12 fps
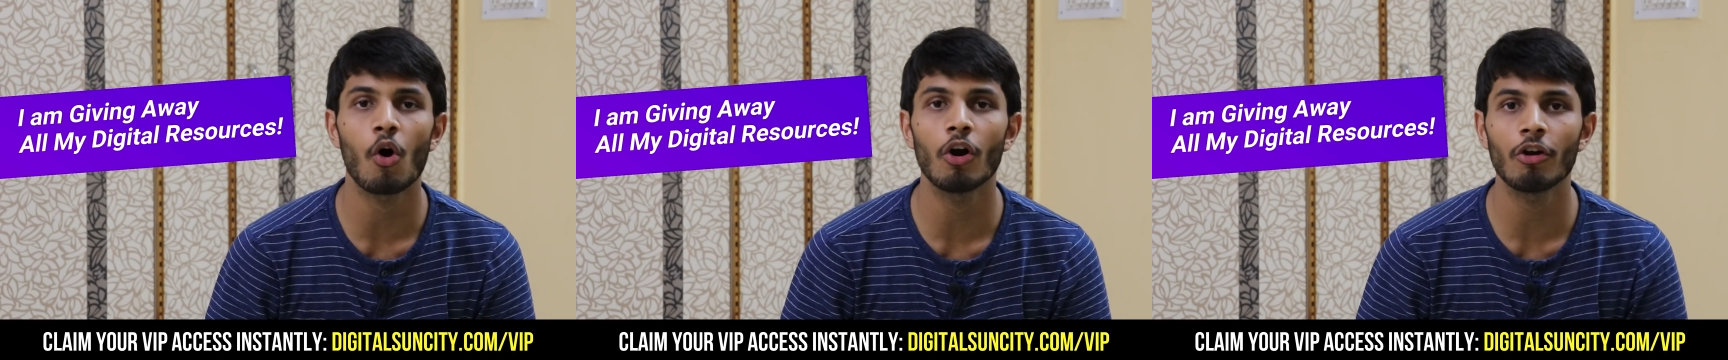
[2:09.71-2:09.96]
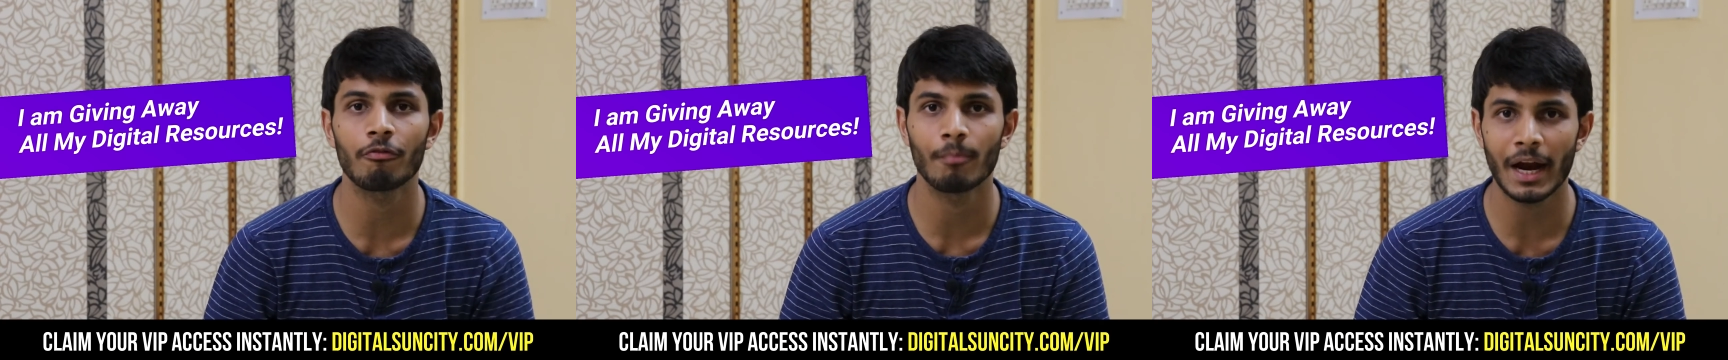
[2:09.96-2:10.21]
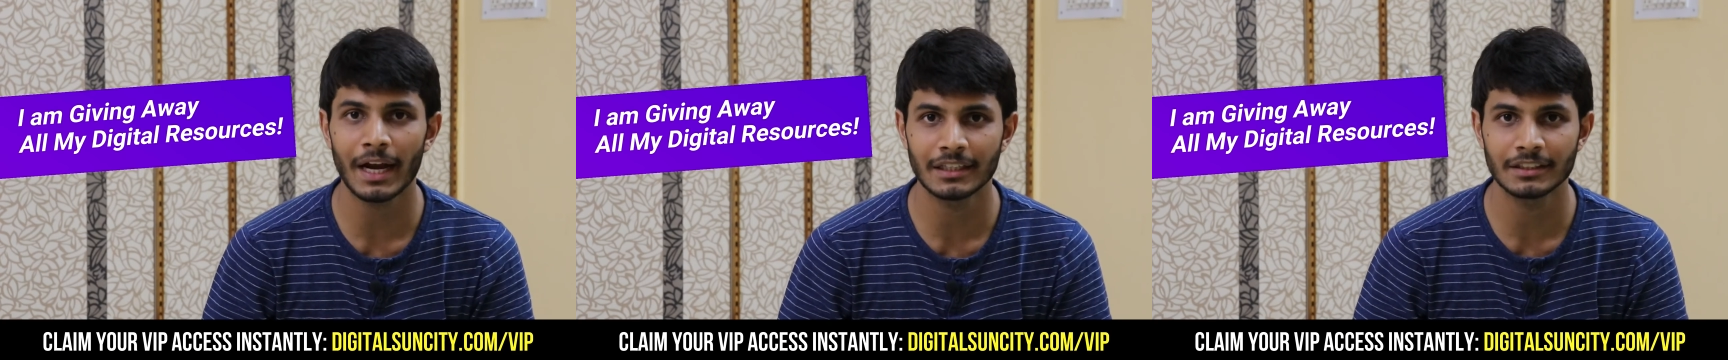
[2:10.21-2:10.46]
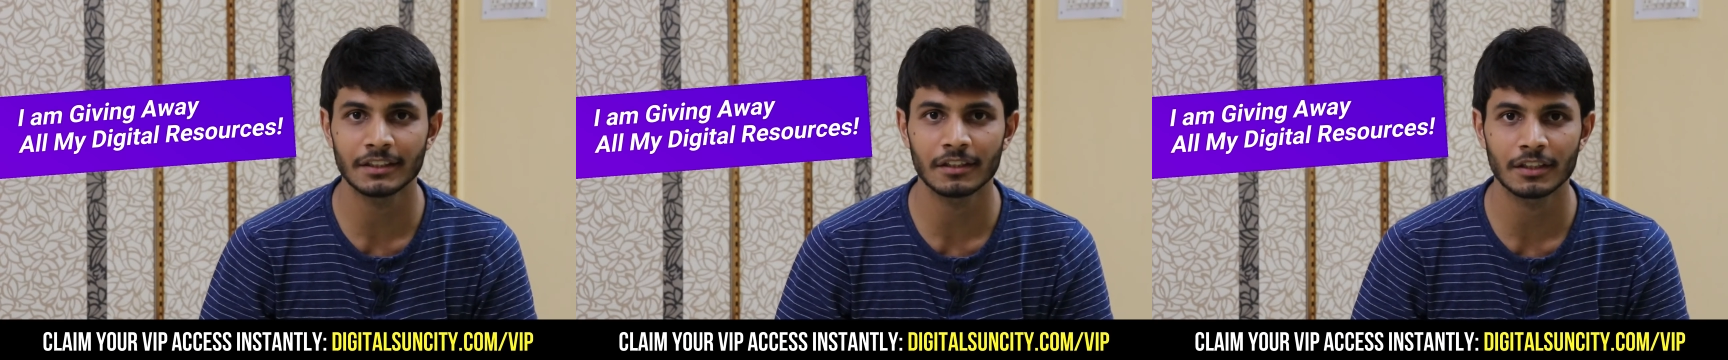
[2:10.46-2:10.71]
all of my
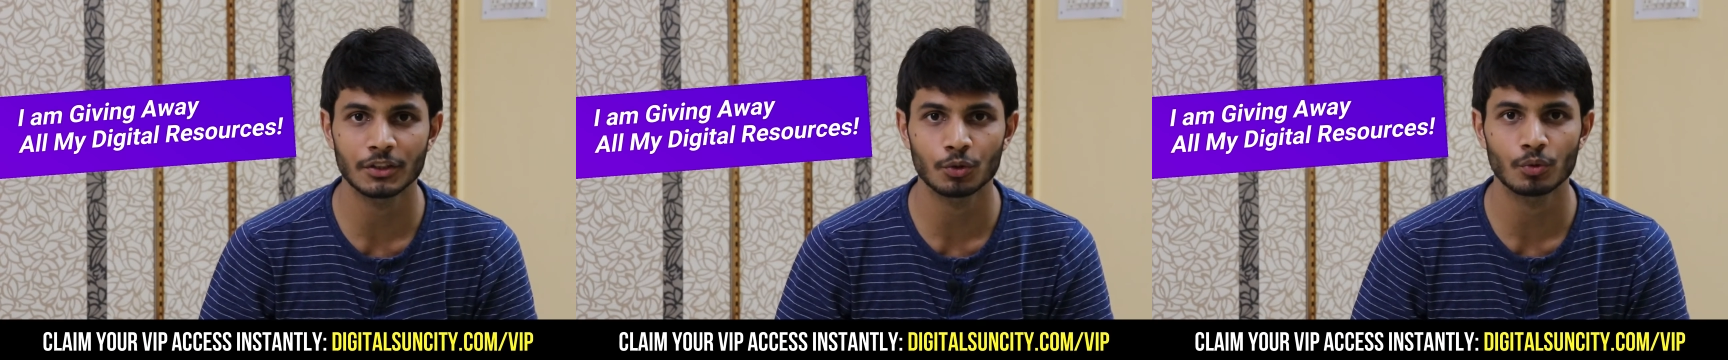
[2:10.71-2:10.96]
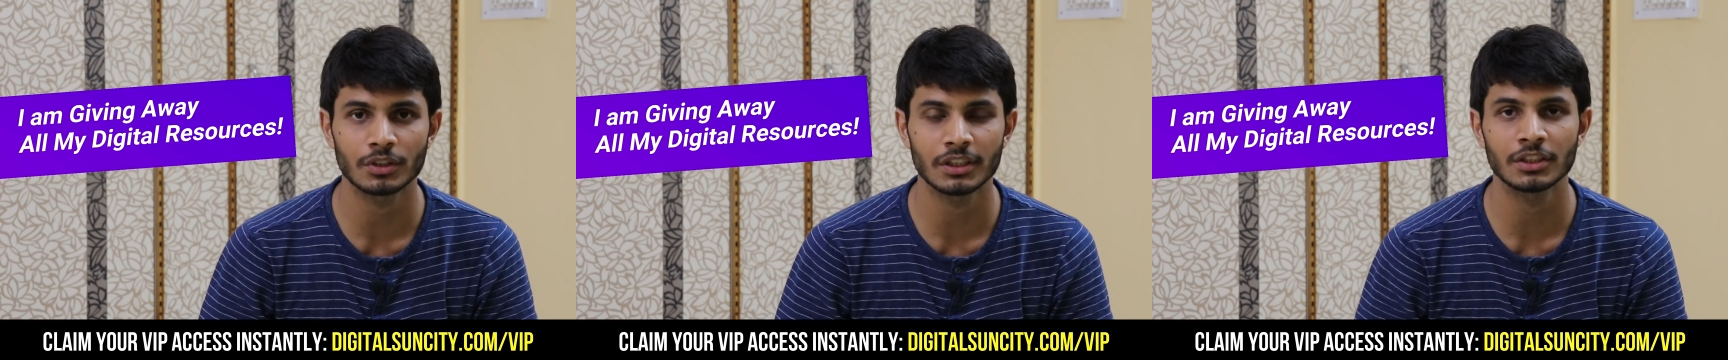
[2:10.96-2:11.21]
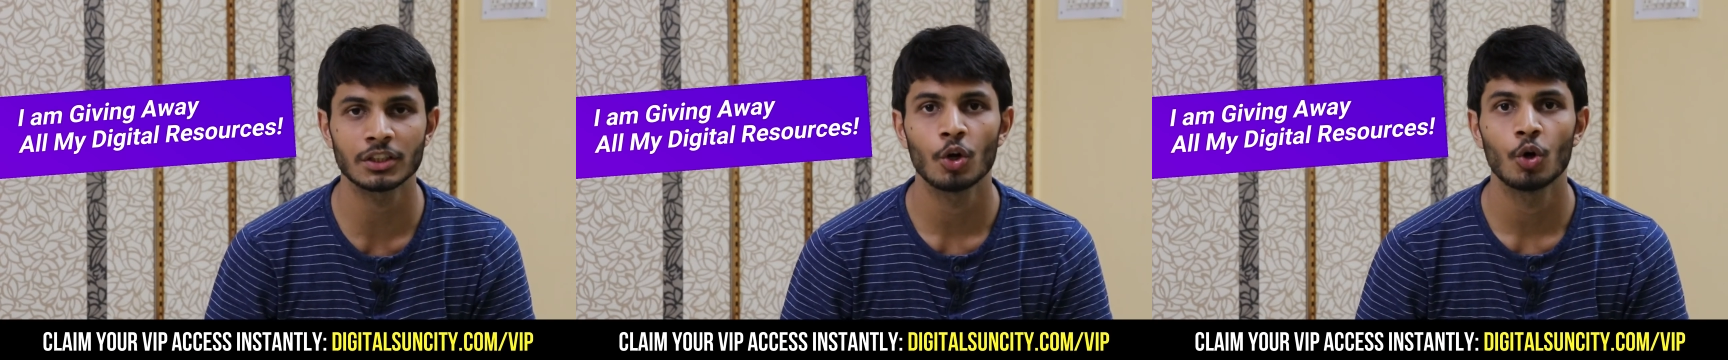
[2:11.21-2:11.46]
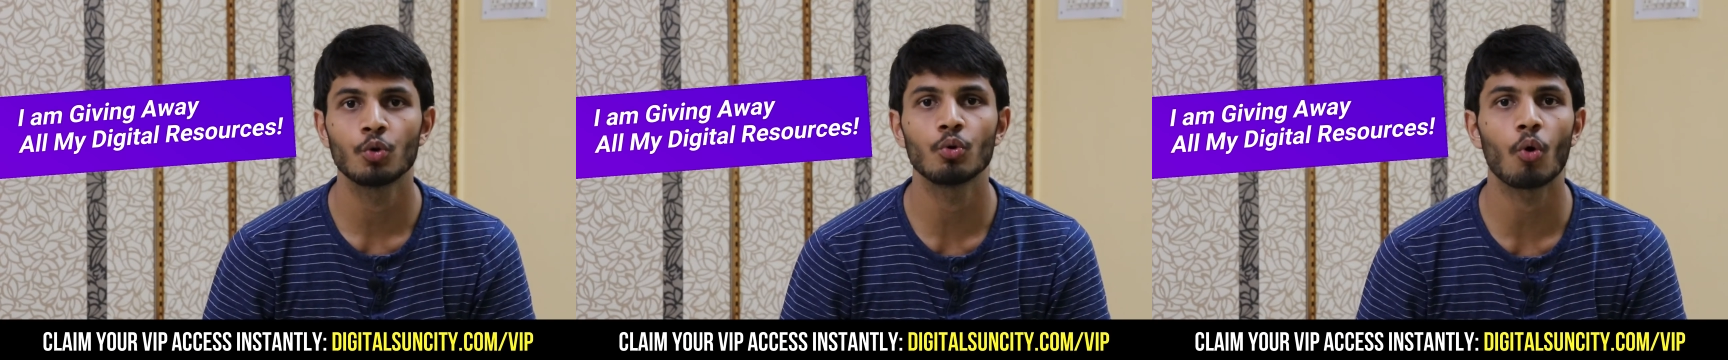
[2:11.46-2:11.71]
digital resources
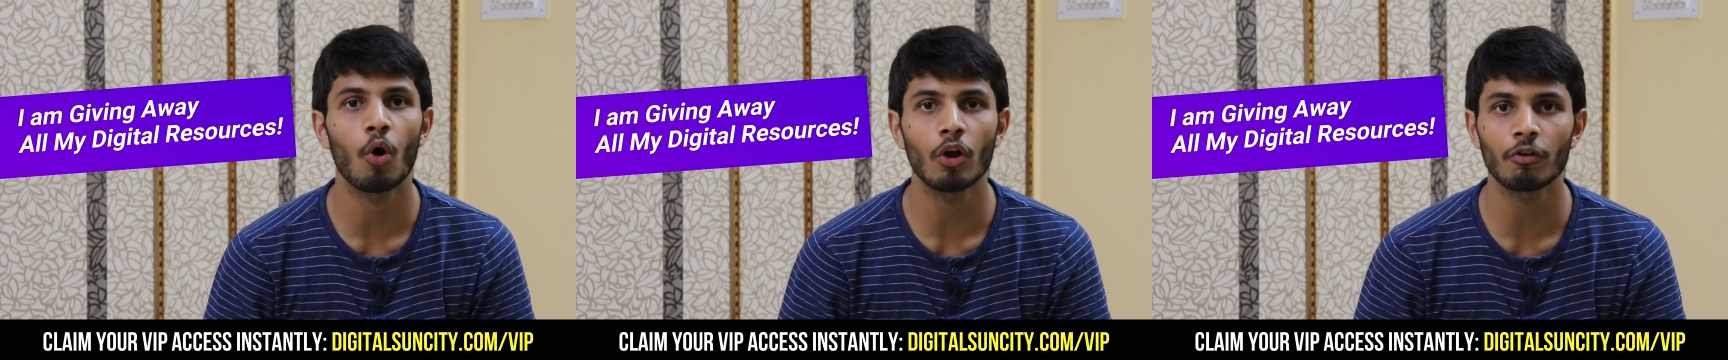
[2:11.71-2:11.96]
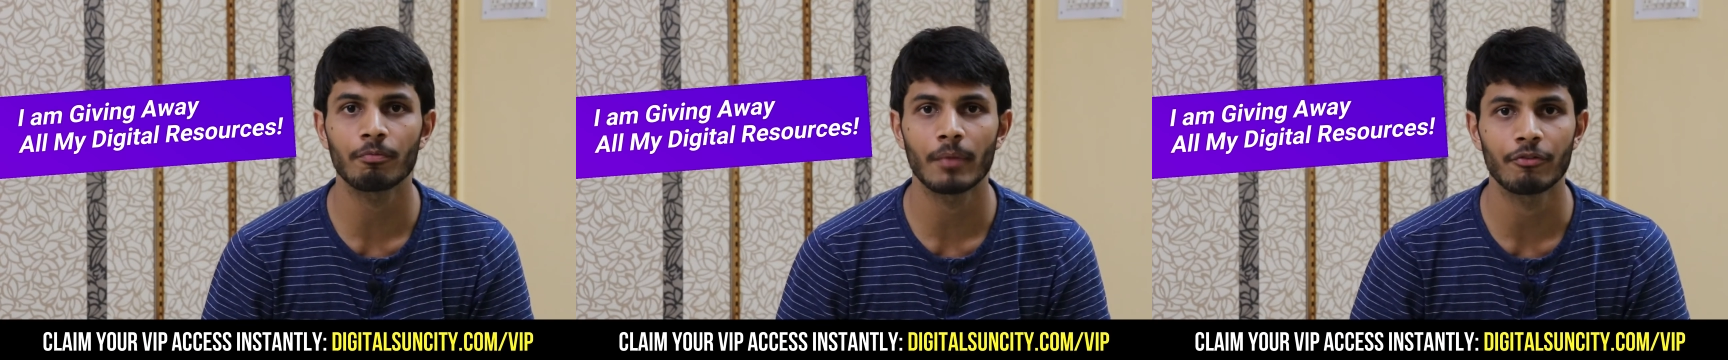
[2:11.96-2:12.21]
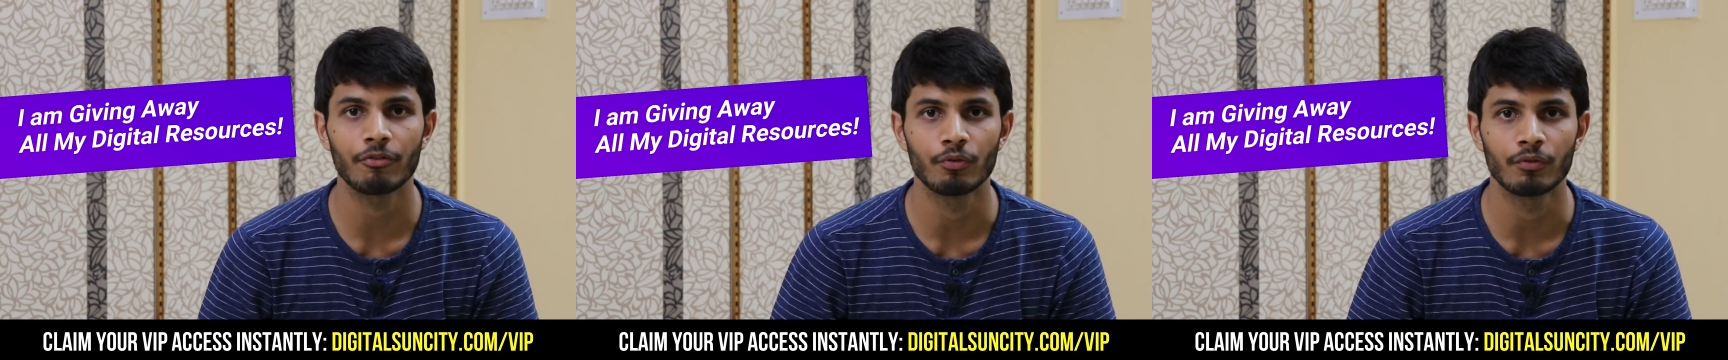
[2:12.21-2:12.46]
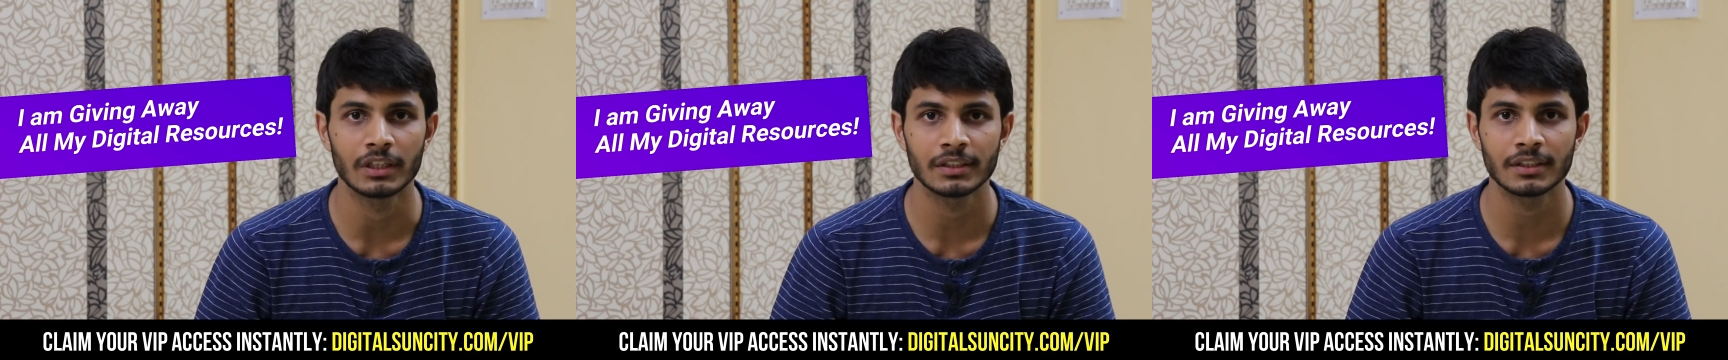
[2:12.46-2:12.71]
to all of my
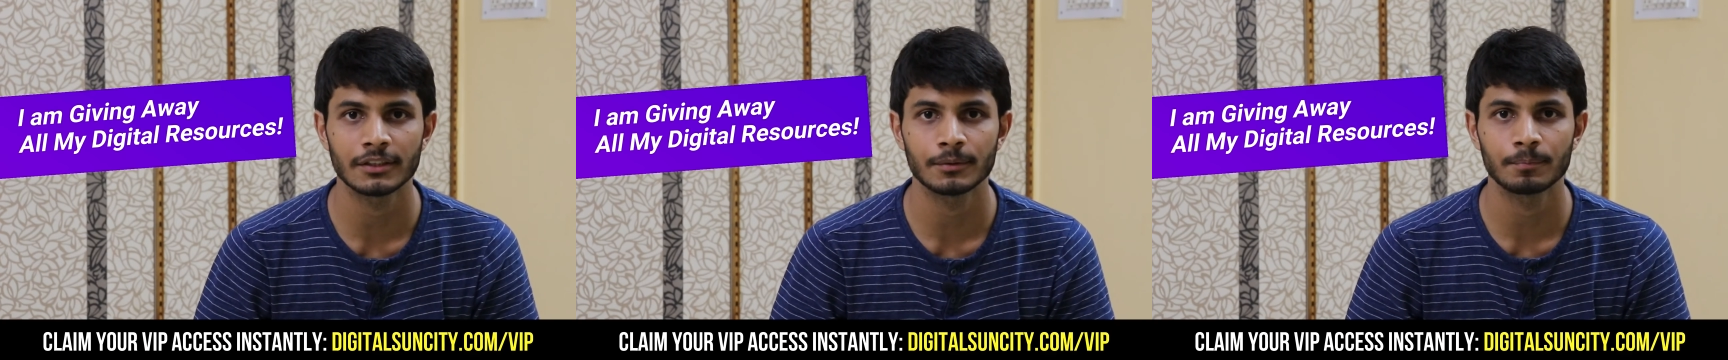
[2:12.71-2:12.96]
viewers.